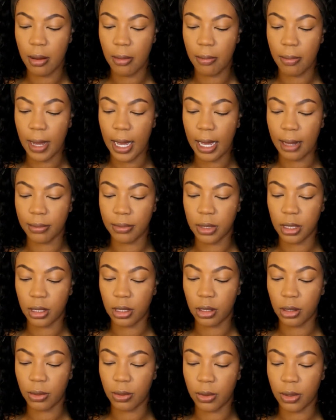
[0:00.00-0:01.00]
pop the
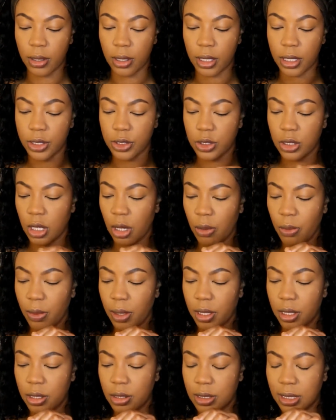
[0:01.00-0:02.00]
glue on, because you don't
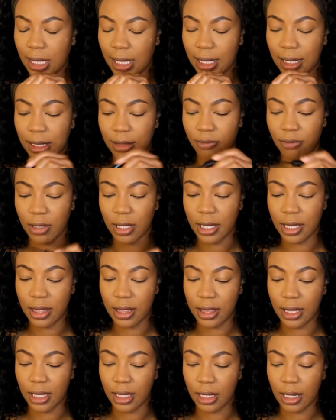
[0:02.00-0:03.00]
want to use like a really
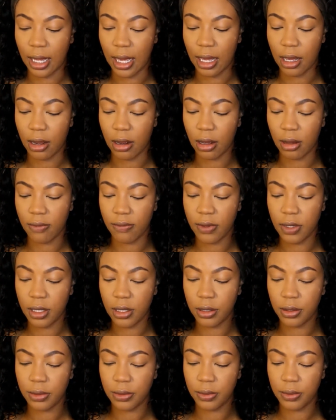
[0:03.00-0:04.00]
thick layer of
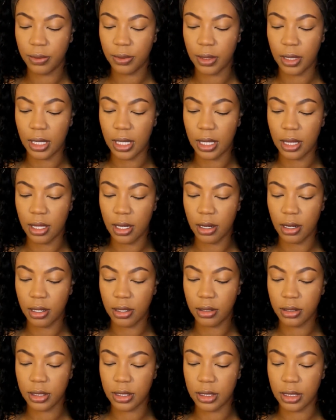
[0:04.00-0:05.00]
glue either.
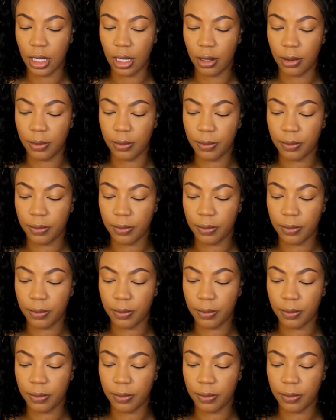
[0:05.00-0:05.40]
So